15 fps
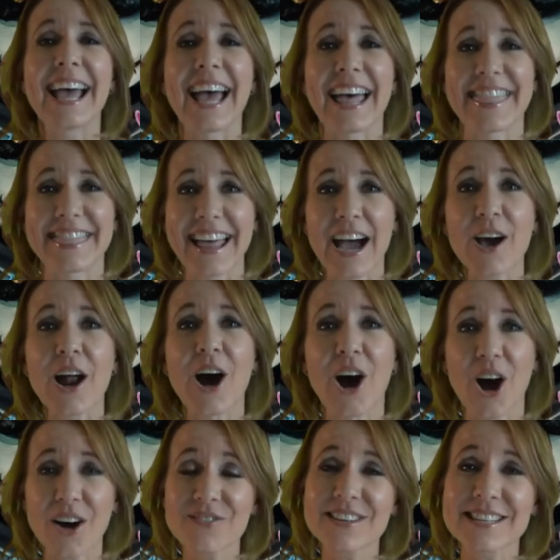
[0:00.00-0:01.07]
and that
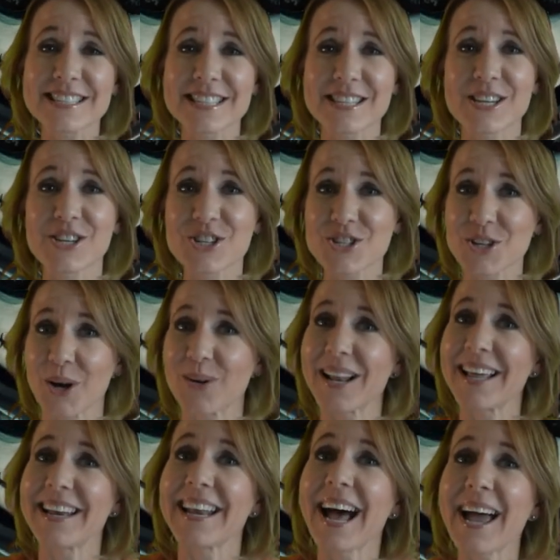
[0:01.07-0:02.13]
obviously is shown
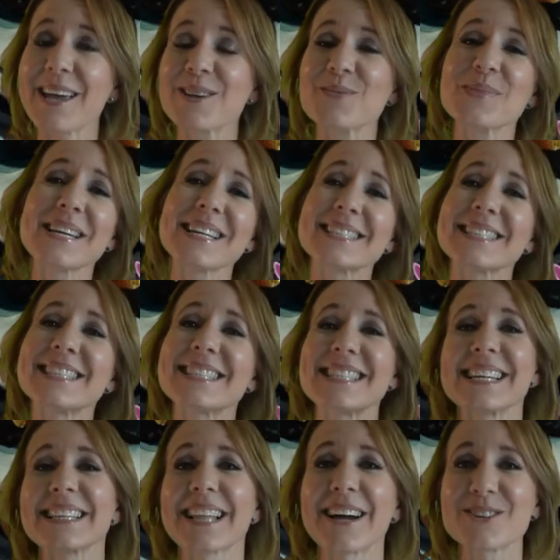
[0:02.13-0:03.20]
at night because it's the
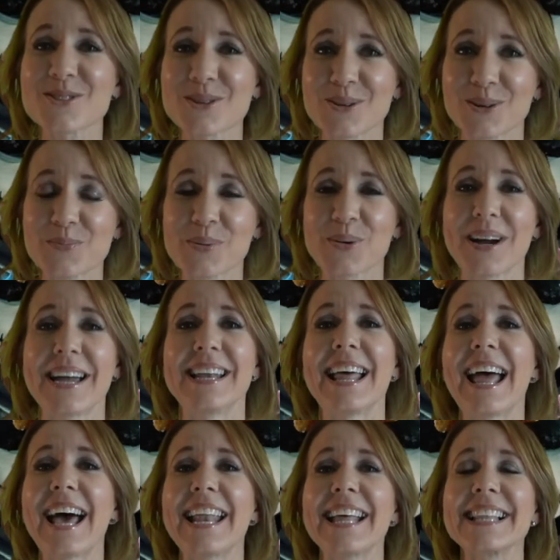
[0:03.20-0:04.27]
electrical parade
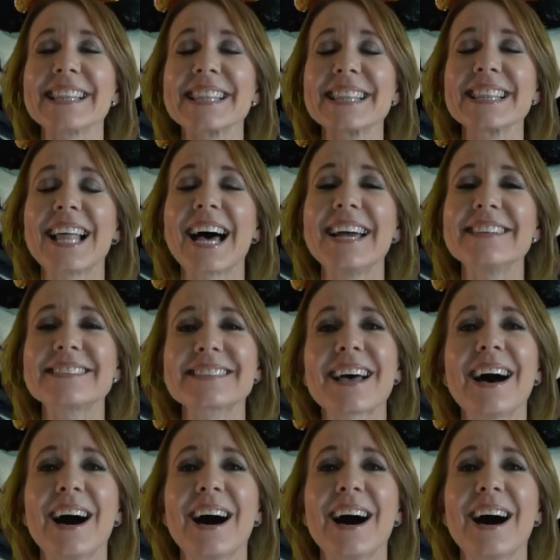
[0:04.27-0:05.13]
and it lights